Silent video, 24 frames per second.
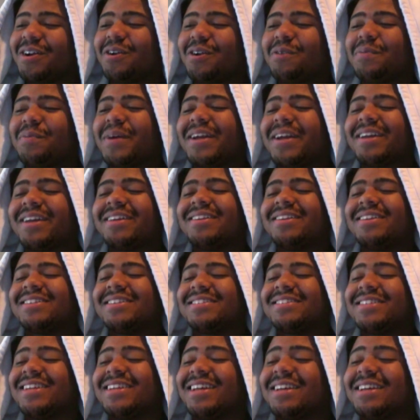Oh my
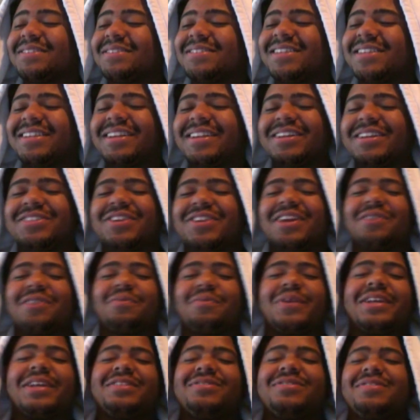goodness. Sitting here trying to
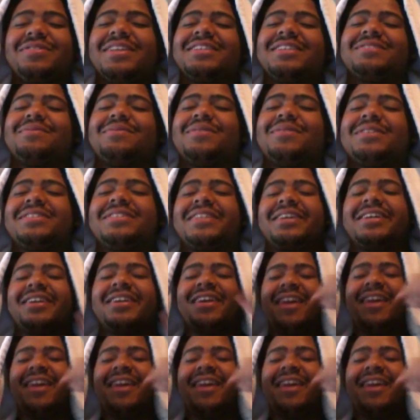read two things at once here.